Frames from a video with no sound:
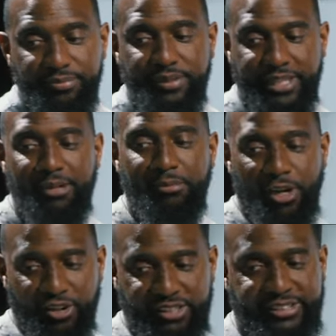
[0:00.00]
Yep,
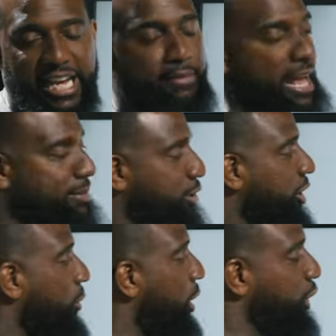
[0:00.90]
all the same neighborhood,
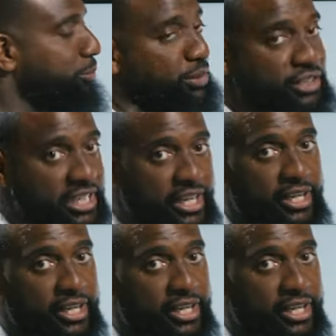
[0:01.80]
100%.